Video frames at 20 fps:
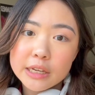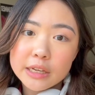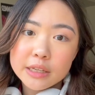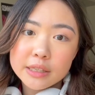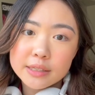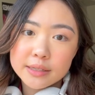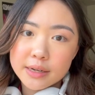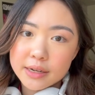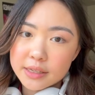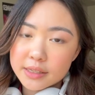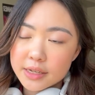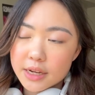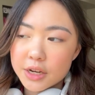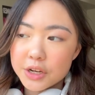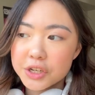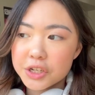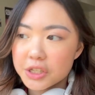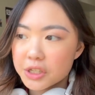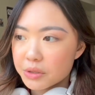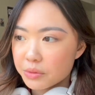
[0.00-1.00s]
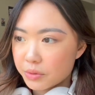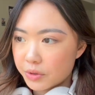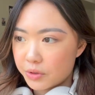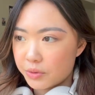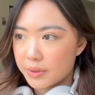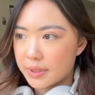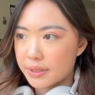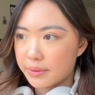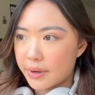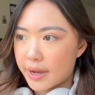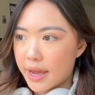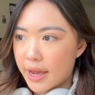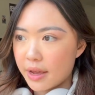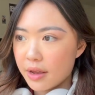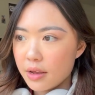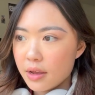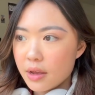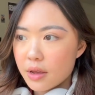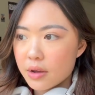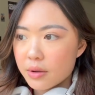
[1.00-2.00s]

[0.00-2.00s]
study sesh, which was okay.